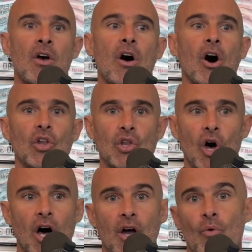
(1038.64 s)

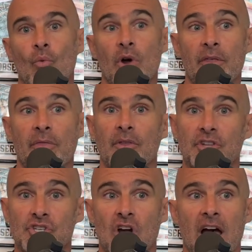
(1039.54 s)
along with the
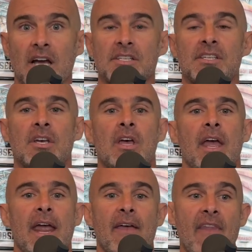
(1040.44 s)
tracks.
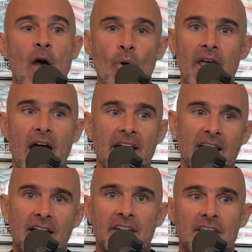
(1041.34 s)
And that way I can
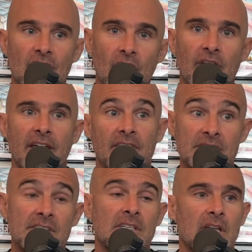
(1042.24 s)
kind of hear, okay,
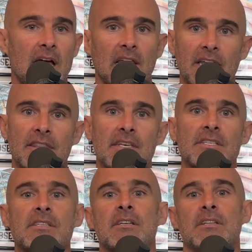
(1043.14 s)
I like
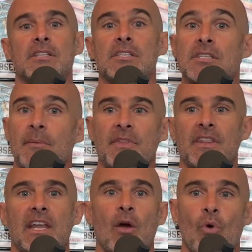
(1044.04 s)
this. This is something
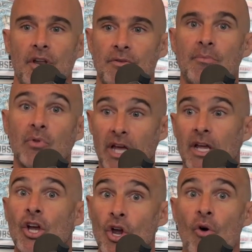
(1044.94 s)
that I want to
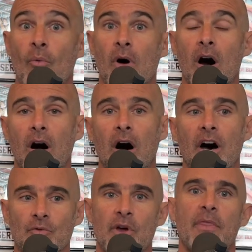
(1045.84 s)
like go
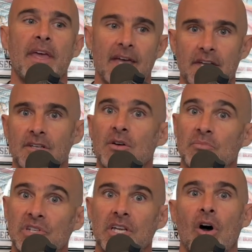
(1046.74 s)
on with and
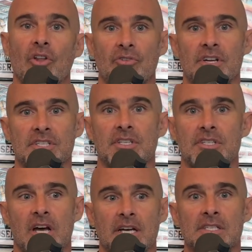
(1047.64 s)
complete all the rest of the tracks.